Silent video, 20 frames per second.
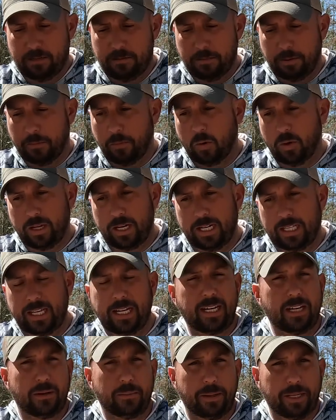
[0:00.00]
but more than
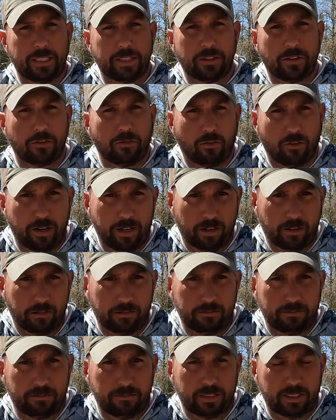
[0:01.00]
anything, it depends on the reel
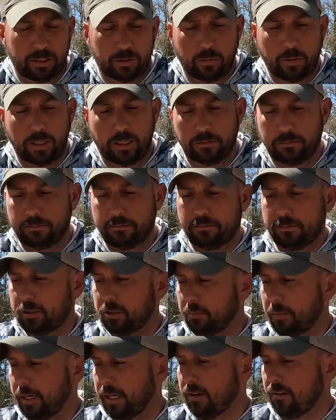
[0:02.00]
as well.
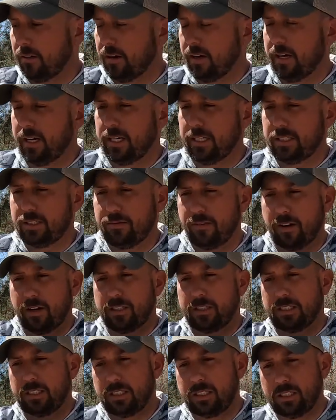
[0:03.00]
Spinning rigs
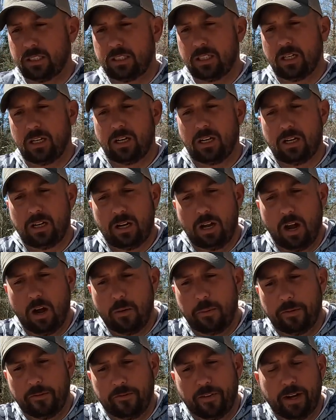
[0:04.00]
versus
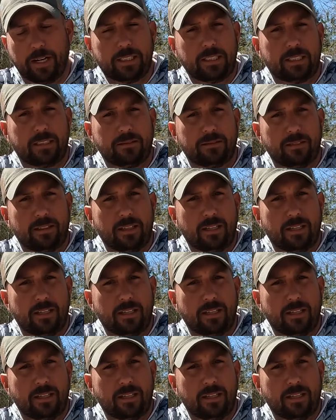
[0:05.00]
open face.